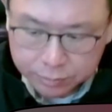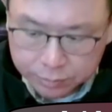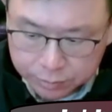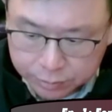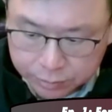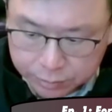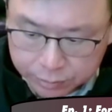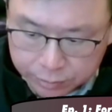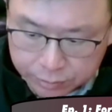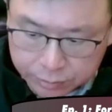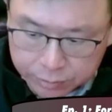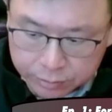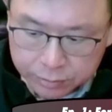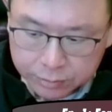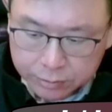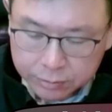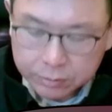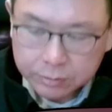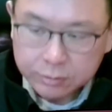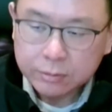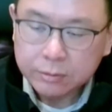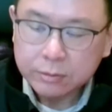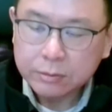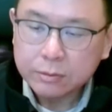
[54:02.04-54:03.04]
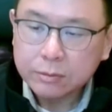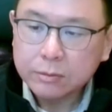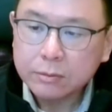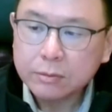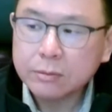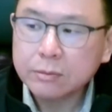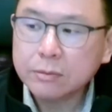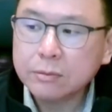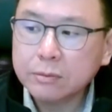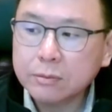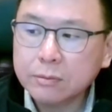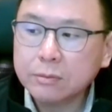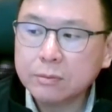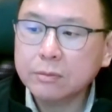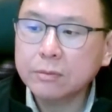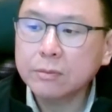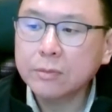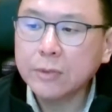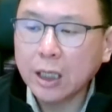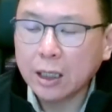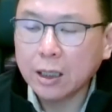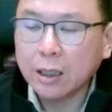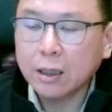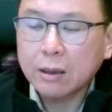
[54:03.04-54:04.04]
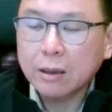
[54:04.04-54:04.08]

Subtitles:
regimes know that we see